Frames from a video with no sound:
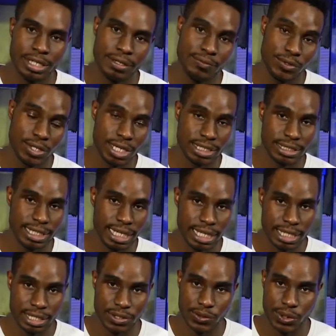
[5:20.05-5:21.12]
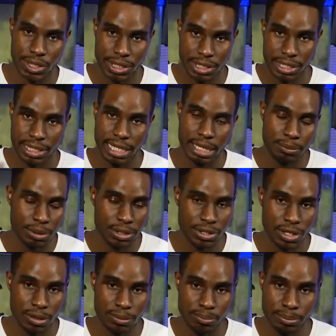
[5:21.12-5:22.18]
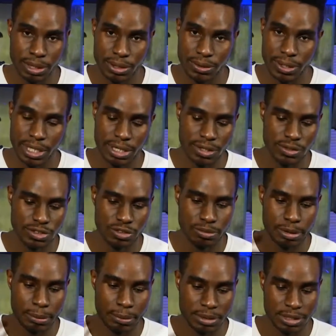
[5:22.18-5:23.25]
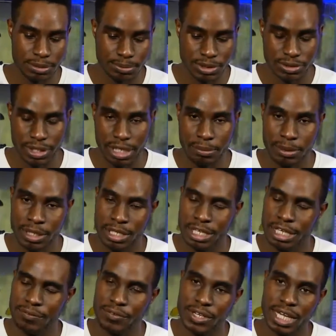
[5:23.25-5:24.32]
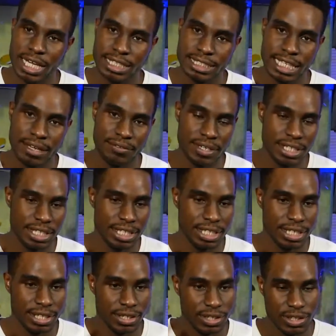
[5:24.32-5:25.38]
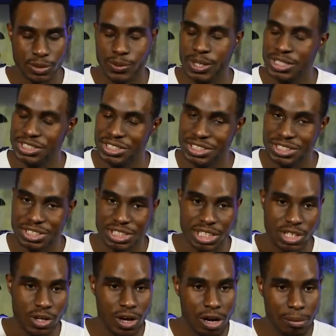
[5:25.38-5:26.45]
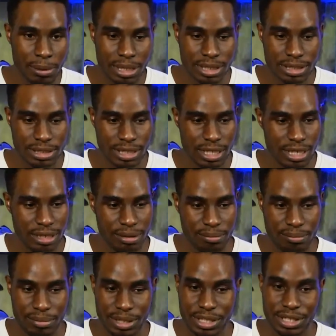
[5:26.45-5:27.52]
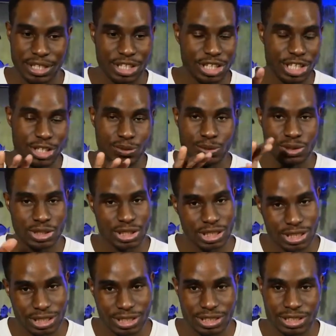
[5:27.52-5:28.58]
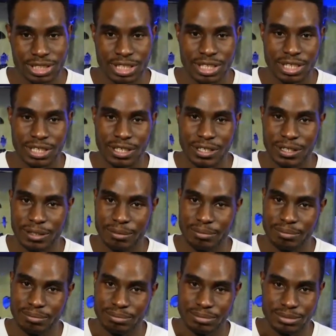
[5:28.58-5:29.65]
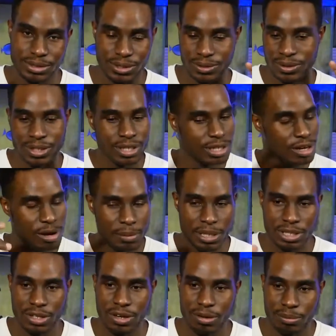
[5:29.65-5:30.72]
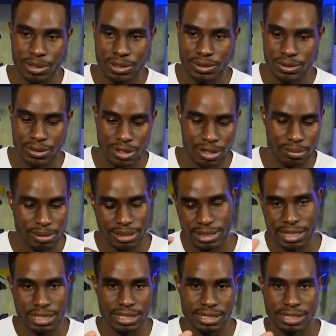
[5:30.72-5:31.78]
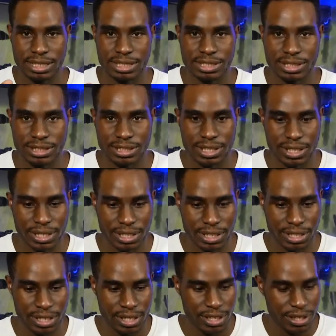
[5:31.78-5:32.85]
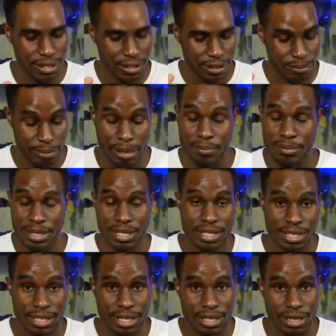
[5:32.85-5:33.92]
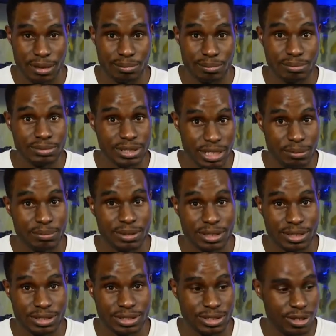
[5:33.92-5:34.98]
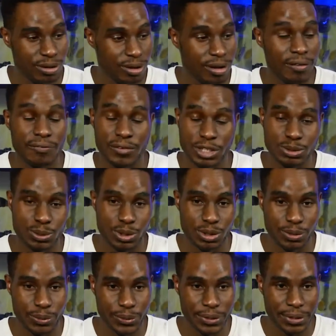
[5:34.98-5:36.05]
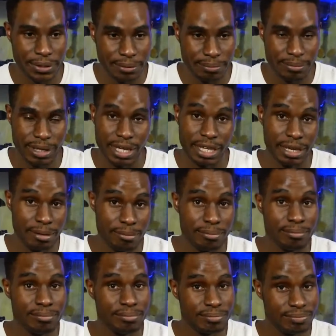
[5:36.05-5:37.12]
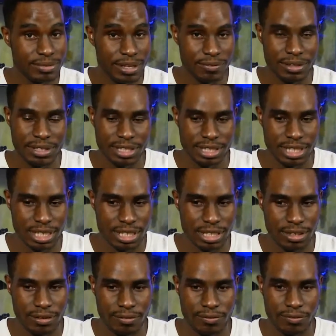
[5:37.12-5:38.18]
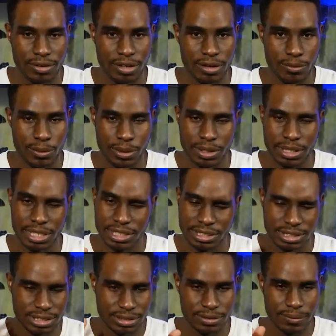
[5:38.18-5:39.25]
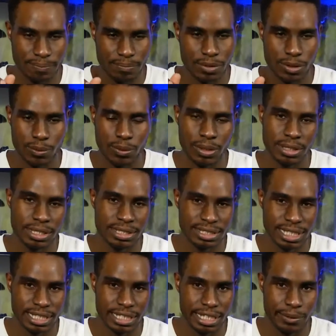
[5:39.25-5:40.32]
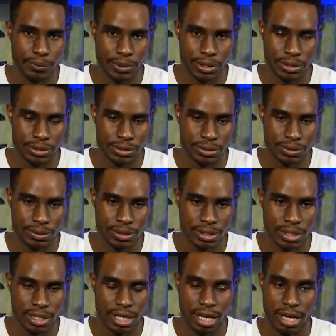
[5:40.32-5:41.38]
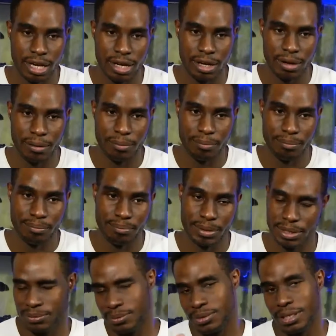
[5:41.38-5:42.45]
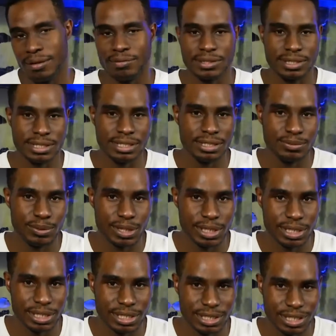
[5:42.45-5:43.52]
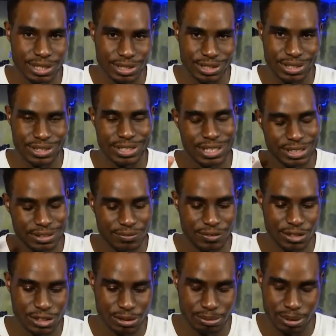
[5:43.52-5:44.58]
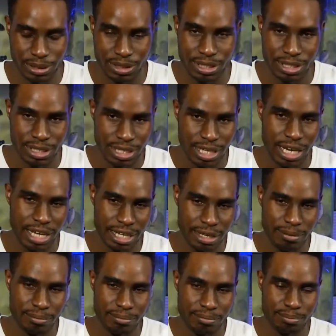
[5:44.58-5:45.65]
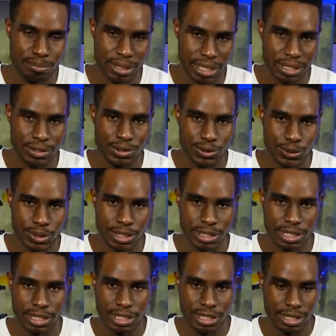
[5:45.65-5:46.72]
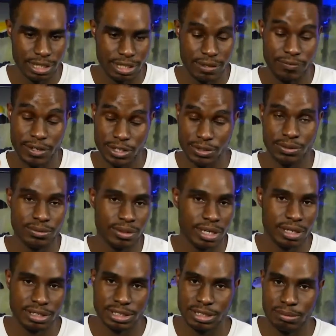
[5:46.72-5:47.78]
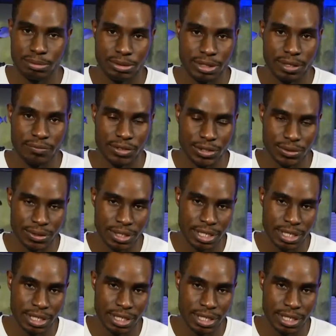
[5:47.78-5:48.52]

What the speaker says: If you guys like it, go ahead and hit the like button down below, and also remember to subscribe. If you guys have any questions, any comments, anything that you would change, comment down below. Let's get a discussion started. I may set up a freshwater aquarium. I am definitely thinking of one. There's one design that I want to do. But we'll have to see what it does in the future, but I am planning on doing it, and if I do, I'll just upload that video.